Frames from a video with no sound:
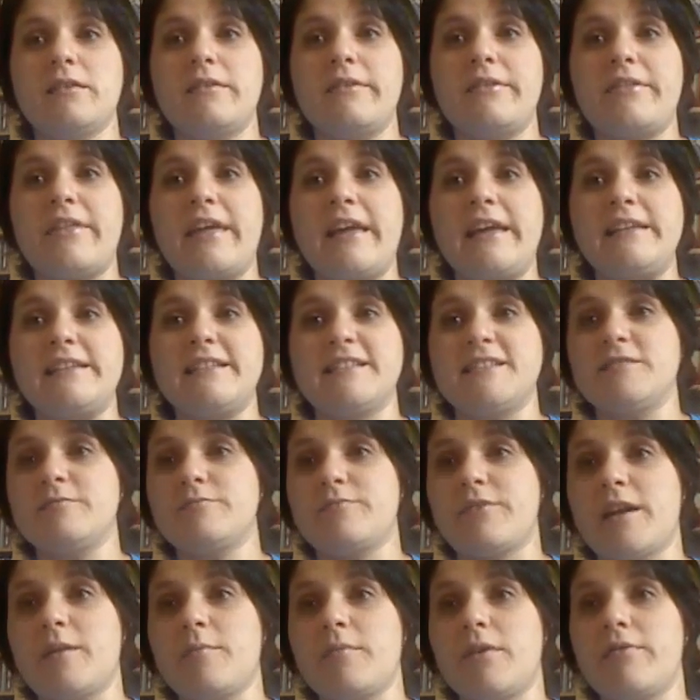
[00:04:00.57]
they didn't
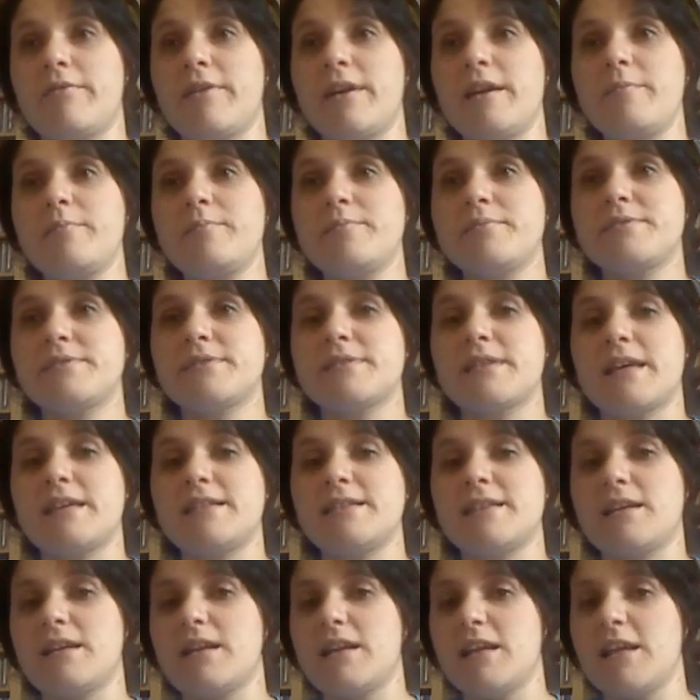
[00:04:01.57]
break my ribs, they
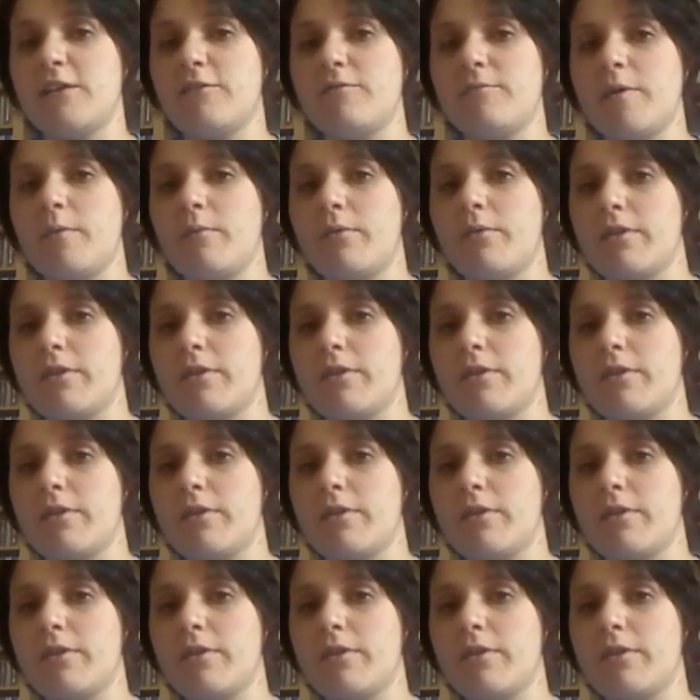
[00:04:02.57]
didn't leave me